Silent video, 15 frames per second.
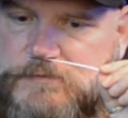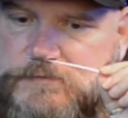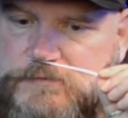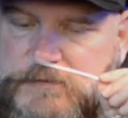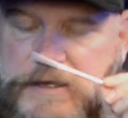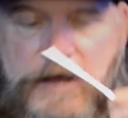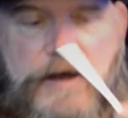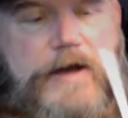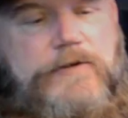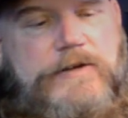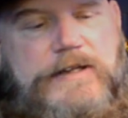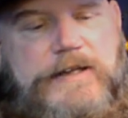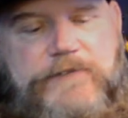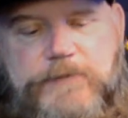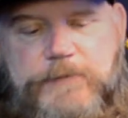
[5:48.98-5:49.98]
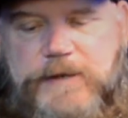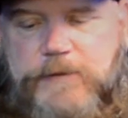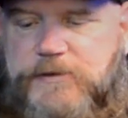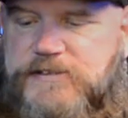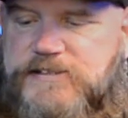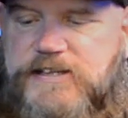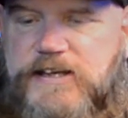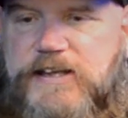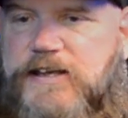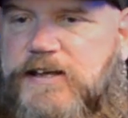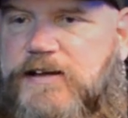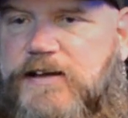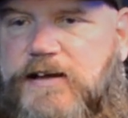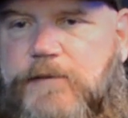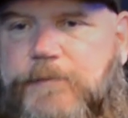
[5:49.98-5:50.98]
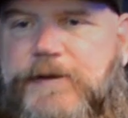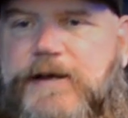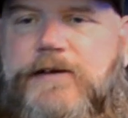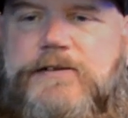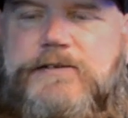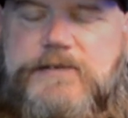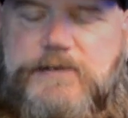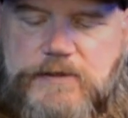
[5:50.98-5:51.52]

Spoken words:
Now, I would love to be able to tell you about